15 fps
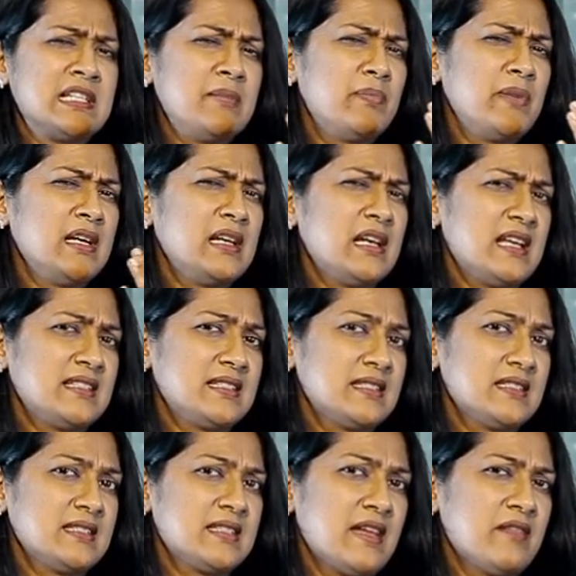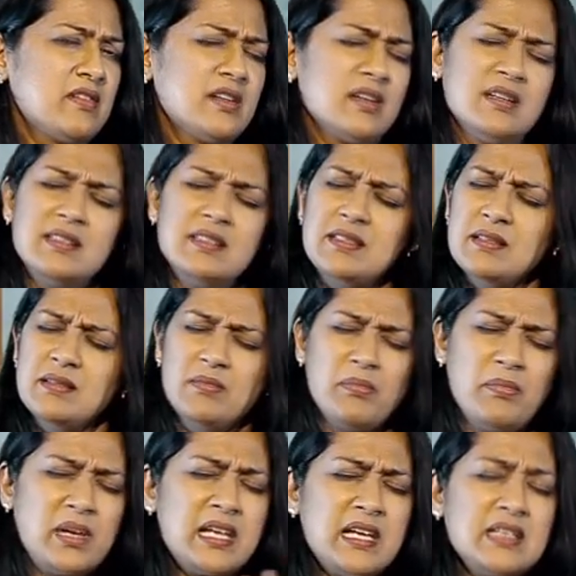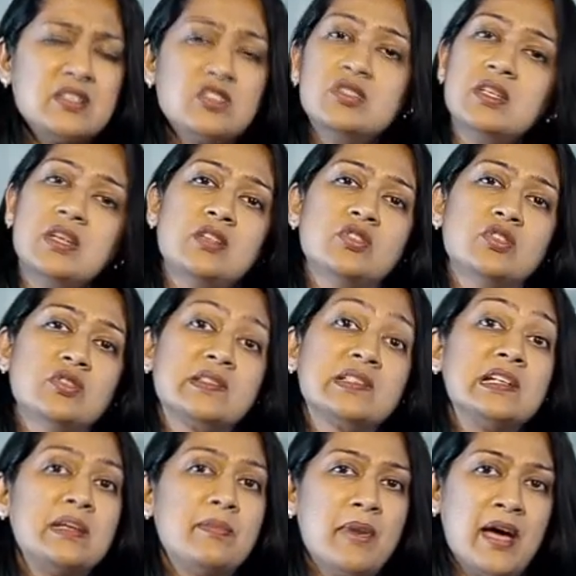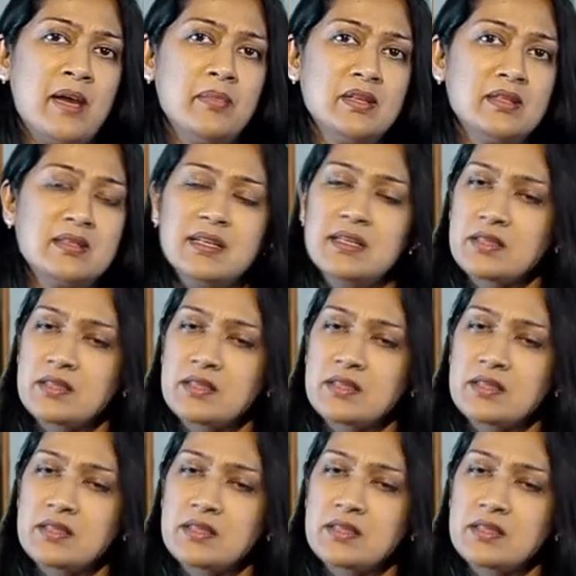sleeping less than 7 hours, please change your sleep habits.